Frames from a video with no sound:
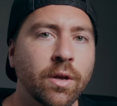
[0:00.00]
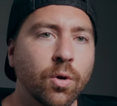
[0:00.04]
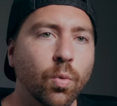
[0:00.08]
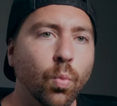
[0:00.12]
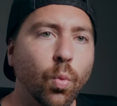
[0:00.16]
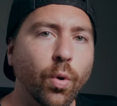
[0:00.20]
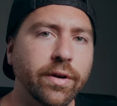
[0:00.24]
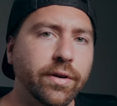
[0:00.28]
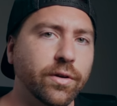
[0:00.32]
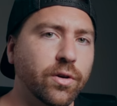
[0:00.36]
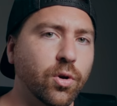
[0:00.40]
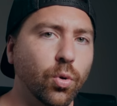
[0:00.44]

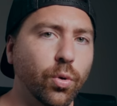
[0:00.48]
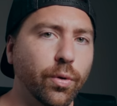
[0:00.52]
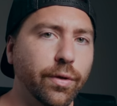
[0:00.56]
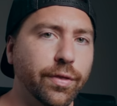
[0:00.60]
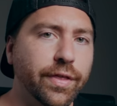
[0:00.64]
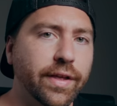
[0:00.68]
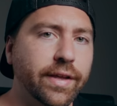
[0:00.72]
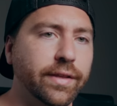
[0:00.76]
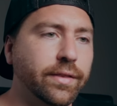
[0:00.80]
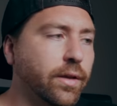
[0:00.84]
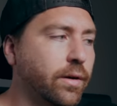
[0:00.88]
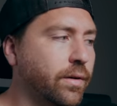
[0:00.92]
One cool
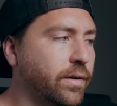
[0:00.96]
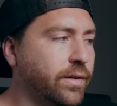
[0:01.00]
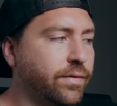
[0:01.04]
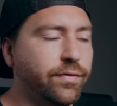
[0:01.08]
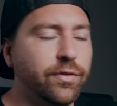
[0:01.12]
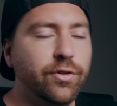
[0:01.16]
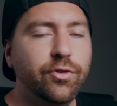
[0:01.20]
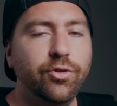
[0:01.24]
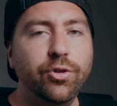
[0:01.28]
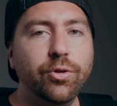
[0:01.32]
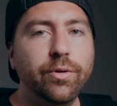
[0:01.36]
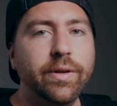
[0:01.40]
thing though, if
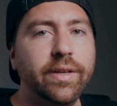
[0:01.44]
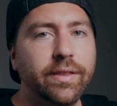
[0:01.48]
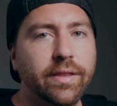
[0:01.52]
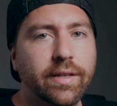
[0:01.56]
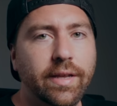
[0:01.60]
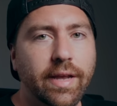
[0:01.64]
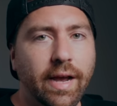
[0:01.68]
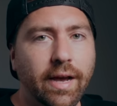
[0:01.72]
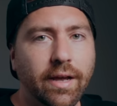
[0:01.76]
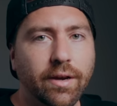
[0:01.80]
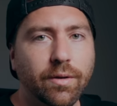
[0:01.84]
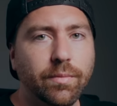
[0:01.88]
you do get
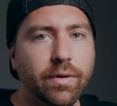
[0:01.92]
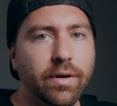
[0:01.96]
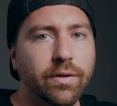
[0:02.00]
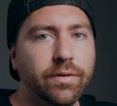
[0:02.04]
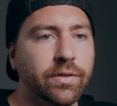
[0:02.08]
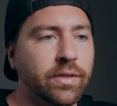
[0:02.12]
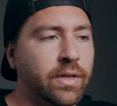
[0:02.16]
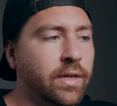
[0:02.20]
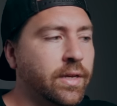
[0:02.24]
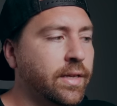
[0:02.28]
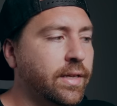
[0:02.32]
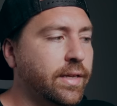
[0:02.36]
the
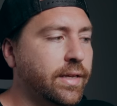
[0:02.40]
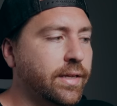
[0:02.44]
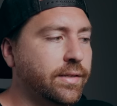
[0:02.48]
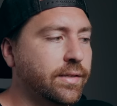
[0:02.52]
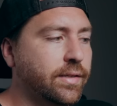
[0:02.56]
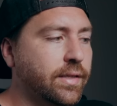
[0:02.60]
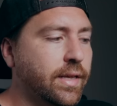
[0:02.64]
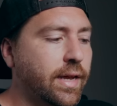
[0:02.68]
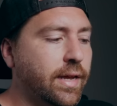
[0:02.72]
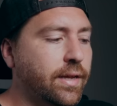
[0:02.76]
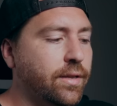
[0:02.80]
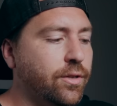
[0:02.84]
Atomos,
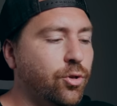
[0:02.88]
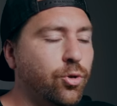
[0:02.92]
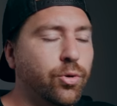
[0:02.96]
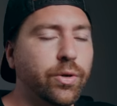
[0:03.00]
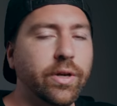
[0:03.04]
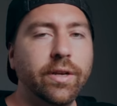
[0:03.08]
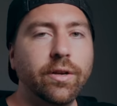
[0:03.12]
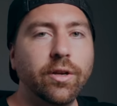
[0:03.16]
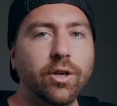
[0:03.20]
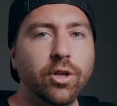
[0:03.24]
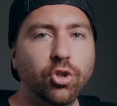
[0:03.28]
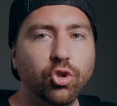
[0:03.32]
is that you
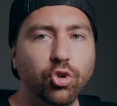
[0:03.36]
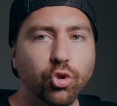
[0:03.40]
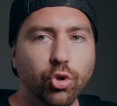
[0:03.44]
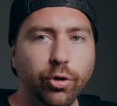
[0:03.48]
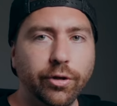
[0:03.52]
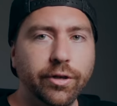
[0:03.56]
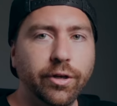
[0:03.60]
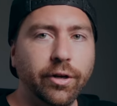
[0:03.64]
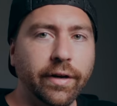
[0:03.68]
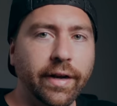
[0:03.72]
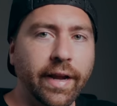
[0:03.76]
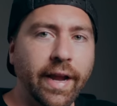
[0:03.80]
can
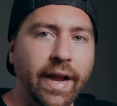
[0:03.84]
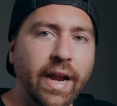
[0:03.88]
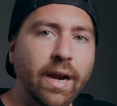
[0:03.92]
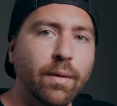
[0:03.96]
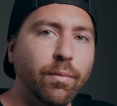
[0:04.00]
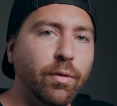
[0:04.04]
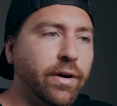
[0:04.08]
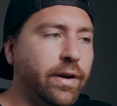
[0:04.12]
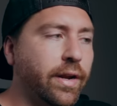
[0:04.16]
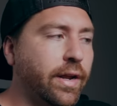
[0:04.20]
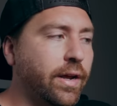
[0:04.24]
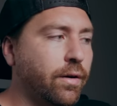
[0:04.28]
control your
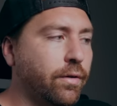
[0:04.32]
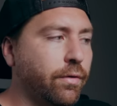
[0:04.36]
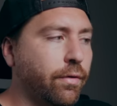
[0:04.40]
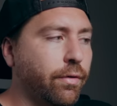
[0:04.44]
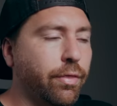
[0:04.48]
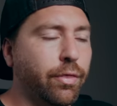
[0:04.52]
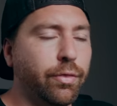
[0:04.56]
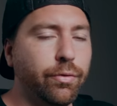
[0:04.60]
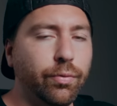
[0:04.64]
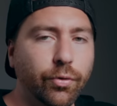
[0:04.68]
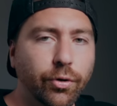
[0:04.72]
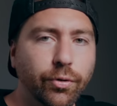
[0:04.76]
camera now
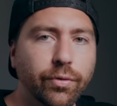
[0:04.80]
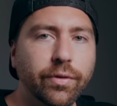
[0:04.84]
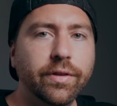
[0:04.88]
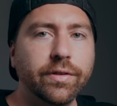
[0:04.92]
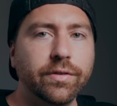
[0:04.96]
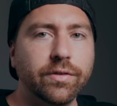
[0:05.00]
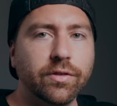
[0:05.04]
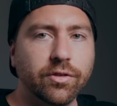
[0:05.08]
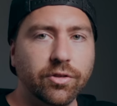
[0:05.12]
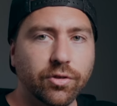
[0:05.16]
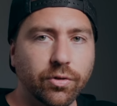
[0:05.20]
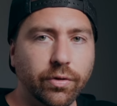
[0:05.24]
through
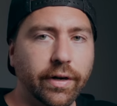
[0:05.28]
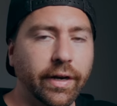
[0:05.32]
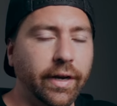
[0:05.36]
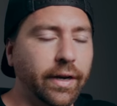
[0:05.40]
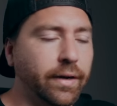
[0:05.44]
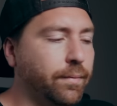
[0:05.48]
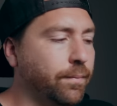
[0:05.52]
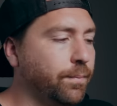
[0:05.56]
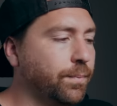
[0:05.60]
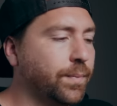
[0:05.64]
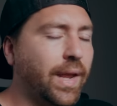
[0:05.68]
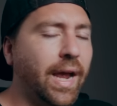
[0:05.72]
this
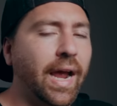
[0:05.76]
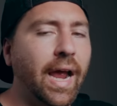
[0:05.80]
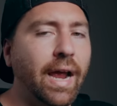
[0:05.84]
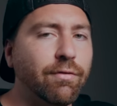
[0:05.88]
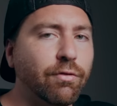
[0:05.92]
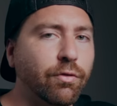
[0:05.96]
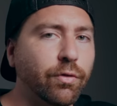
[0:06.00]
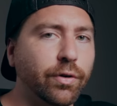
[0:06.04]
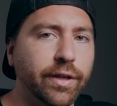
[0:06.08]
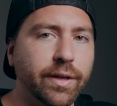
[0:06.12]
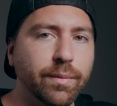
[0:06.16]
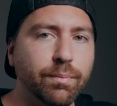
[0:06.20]
screen. I
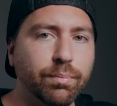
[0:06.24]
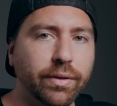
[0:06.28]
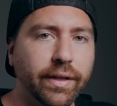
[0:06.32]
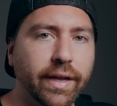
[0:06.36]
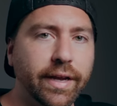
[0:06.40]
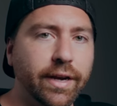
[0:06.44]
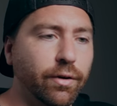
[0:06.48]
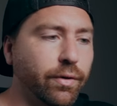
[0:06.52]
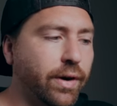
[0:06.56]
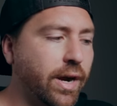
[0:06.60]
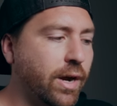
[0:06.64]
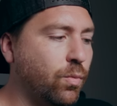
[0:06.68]
haven't really
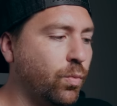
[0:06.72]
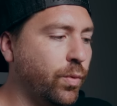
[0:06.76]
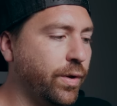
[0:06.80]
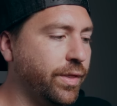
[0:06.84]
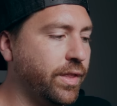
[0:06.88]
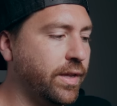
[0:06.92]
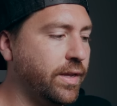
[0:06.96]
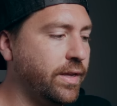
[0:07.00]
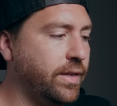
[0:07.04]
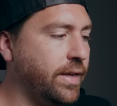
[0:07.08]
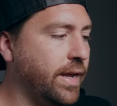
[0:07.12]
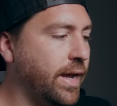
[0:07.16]
played around
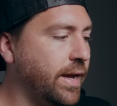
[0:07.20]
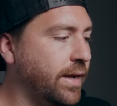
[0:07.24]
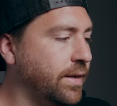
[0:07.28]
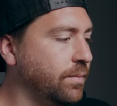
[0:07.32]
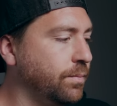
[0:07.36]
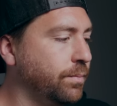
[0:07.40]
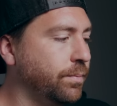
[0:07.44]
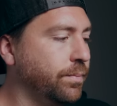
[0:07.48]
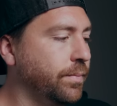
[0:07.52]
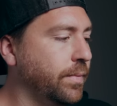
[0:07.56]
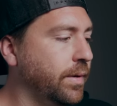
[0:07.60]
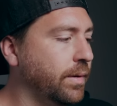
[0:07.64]
with it yet.
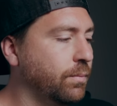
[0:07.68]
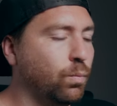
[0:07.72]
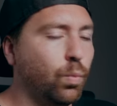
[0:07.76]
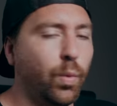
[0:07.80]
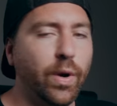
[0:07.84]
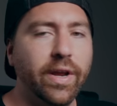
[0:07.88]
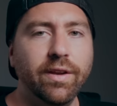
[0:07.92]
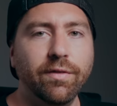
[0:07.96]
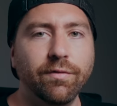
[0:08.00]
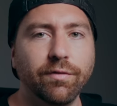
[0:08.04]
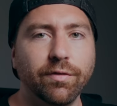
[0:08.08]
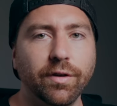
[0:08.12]
I'm
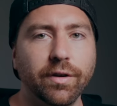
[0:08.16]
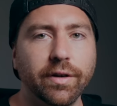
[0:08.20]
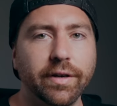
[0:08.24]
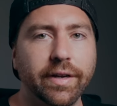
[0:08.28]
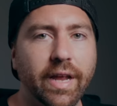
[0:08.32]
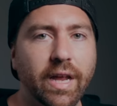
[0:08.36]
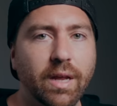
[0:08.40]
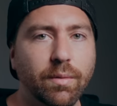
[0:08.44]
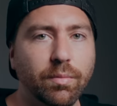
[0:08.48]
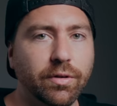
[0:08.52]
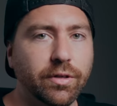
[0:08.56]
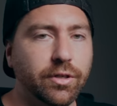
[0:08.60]
waiting for a
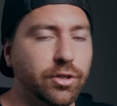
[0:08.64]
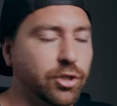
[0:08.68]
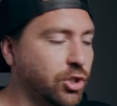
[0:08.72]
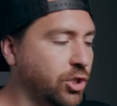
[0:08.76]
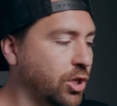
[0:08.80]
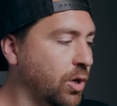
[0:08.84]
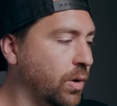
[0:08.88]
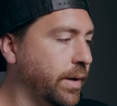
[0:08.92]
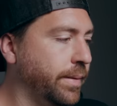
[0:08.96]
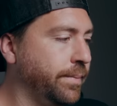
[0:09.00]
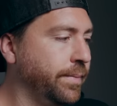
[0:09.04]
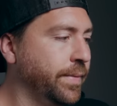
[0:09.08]
cable to
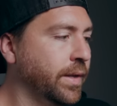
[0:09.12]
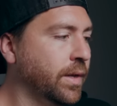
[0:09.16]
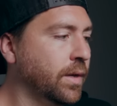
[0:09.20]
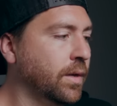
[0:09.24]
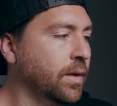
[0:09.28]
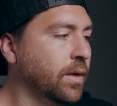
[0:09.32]
show up.